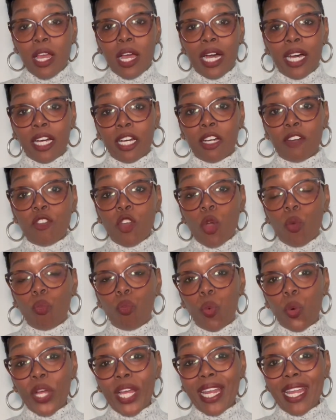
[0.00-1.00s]
of
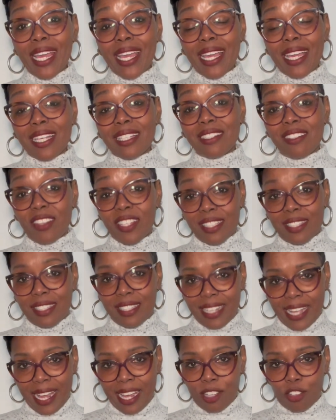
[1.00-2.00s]
what is the
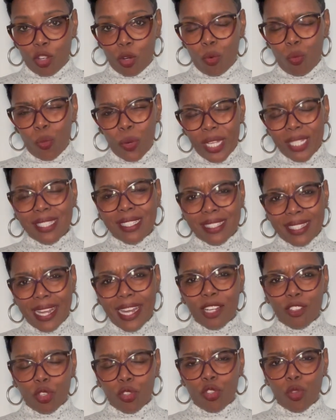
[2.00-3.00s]
standard? What
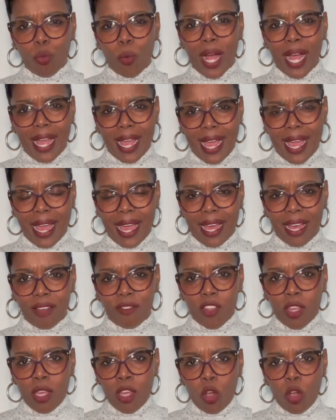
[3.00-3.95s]
standard do I have?